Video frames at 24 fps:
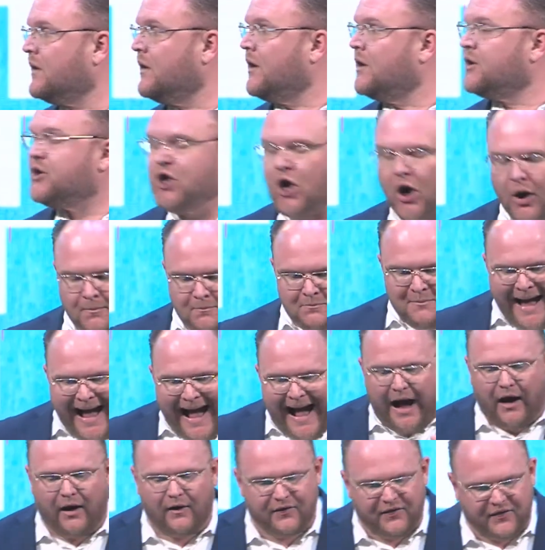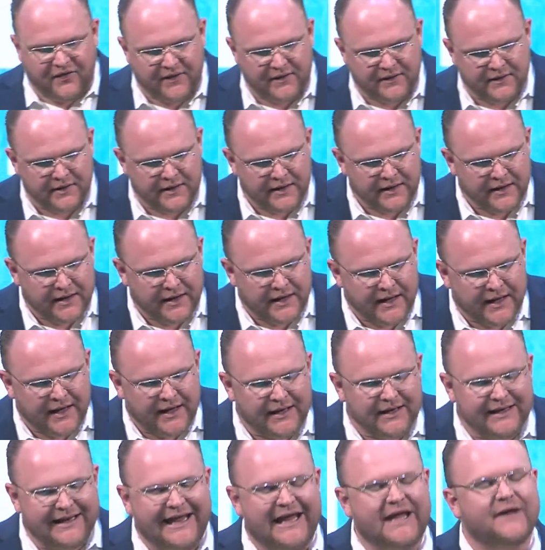Your mouth
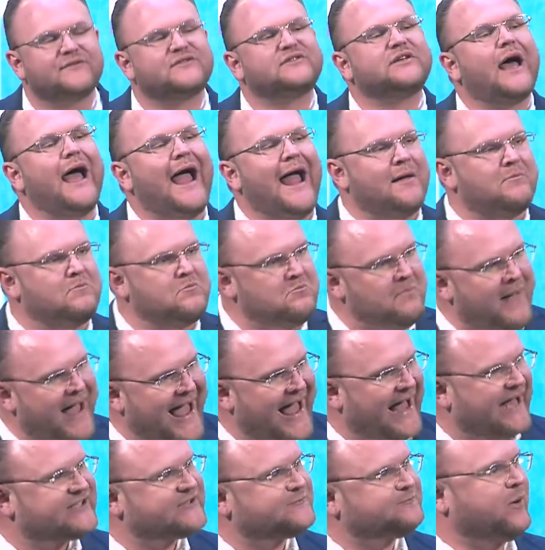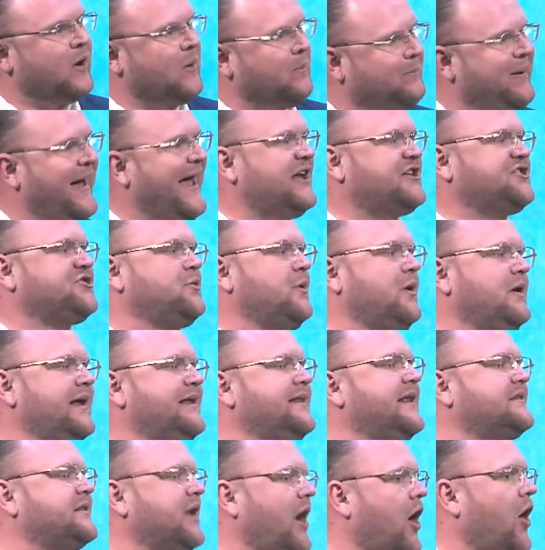leaves a mess perpetually
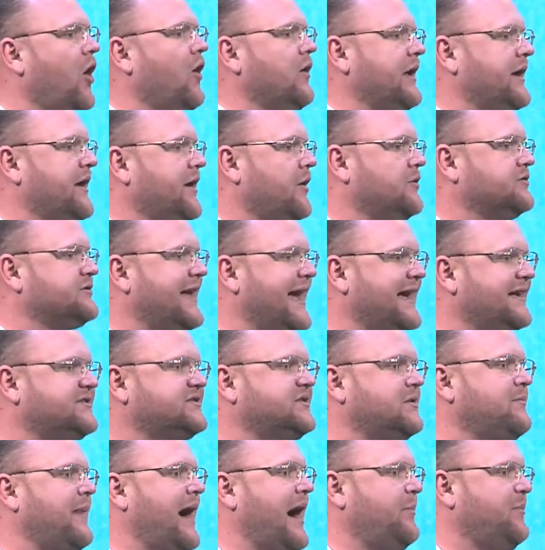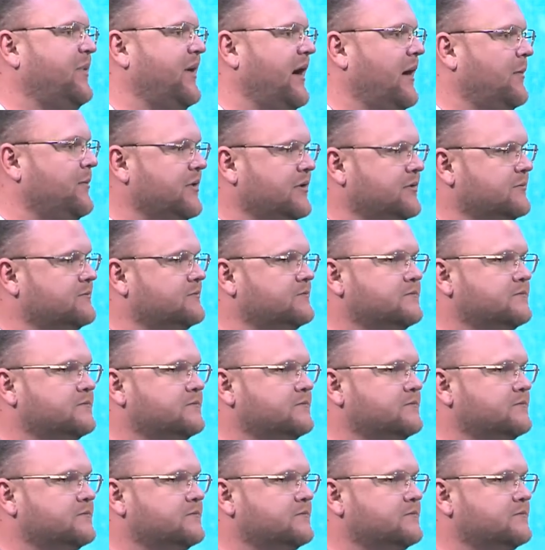that the Holy Ghost has to mop up.